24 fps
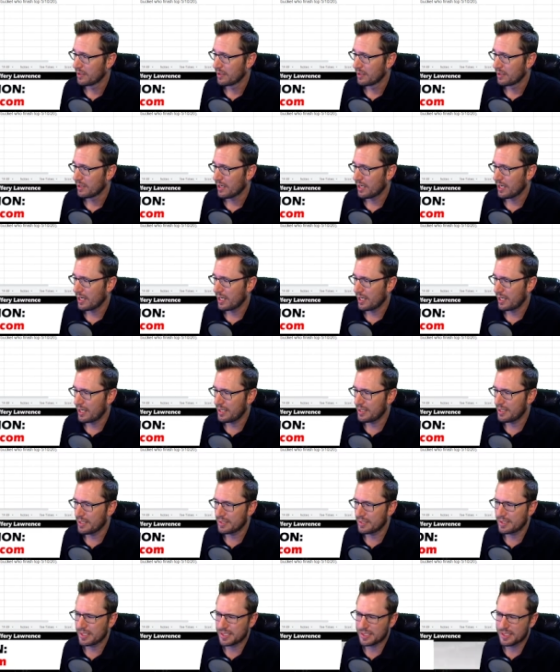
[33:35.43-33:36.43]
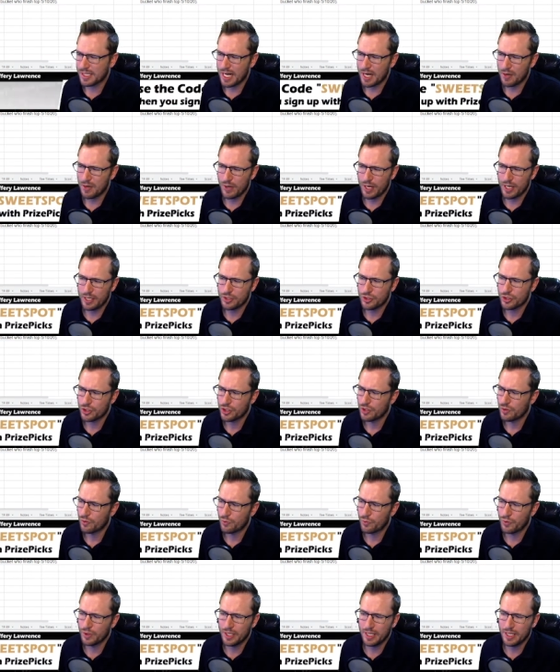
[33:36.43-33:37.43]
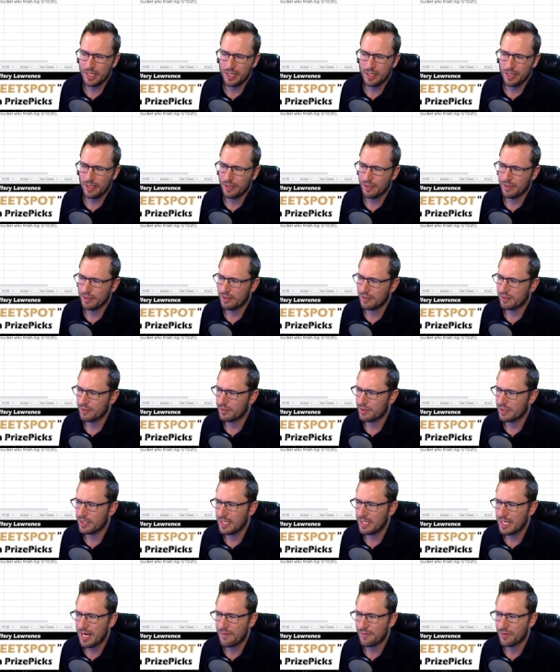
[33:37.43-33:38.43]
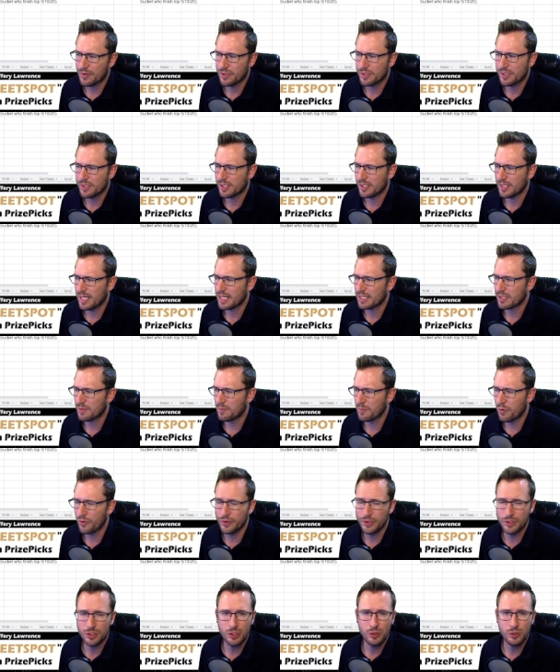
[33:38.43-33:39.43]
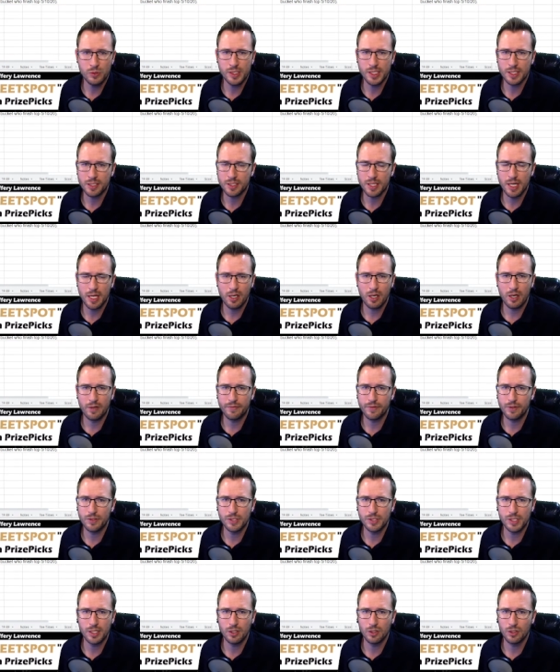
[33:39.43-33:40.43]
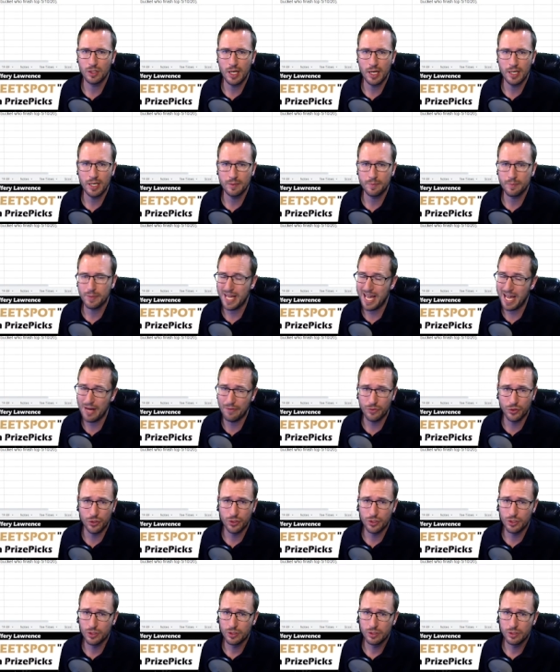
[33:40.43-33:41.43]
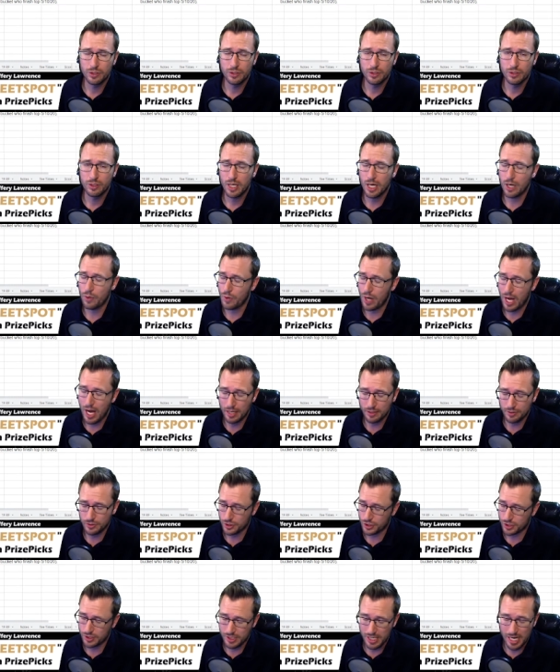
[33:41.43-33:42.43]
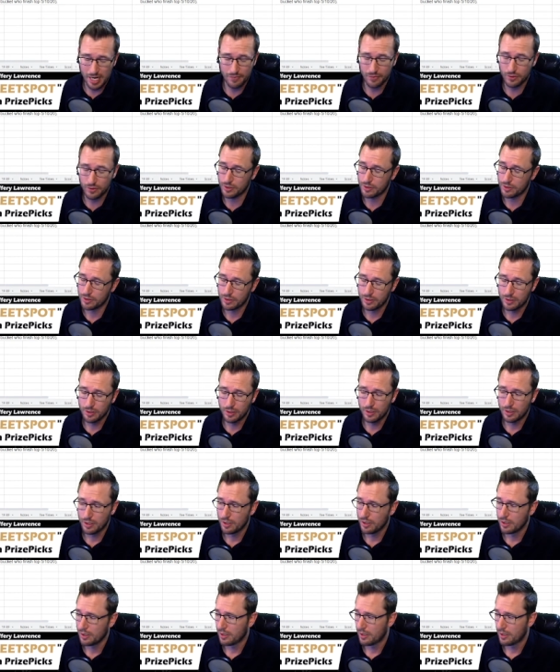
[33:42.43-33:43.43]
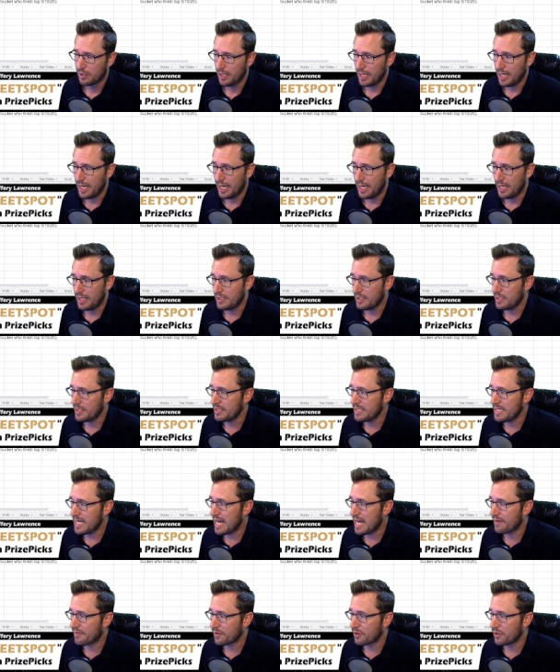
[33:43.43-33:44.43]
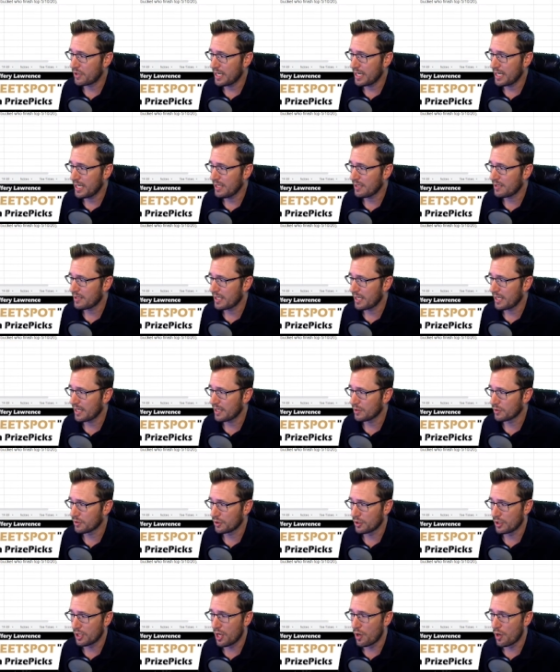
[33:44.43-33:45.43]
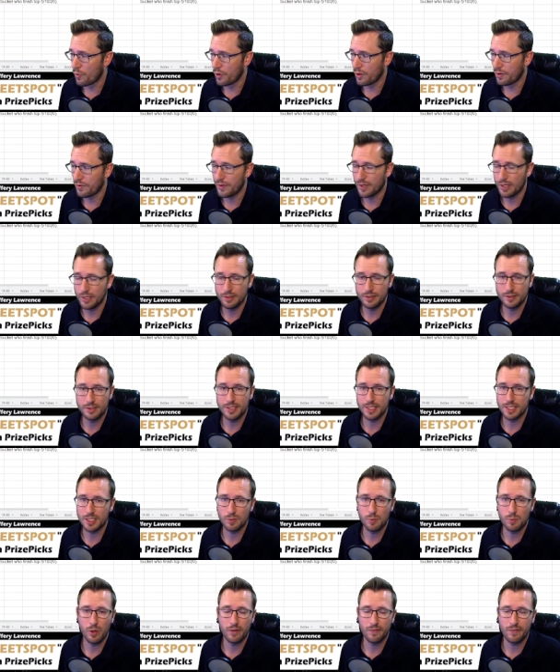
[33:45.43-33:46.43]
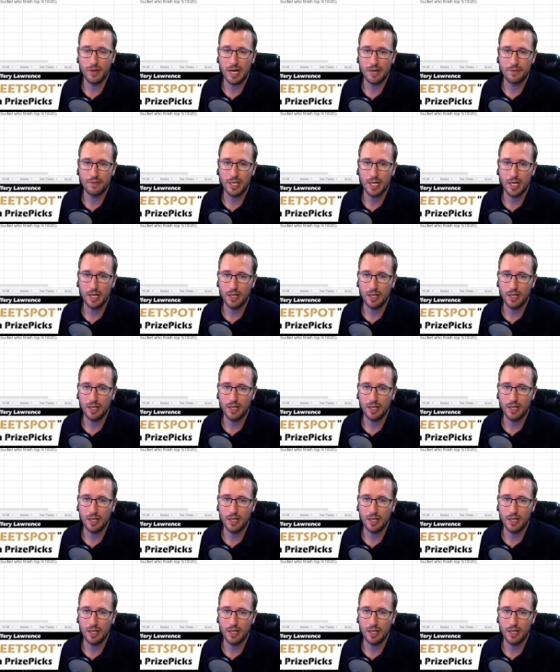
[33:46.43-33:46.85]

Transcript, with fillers: Uh, and then 6K range, really never select more than two 6K golfers in your lineup ever. I, I just ever and never anything lower than 6.5k.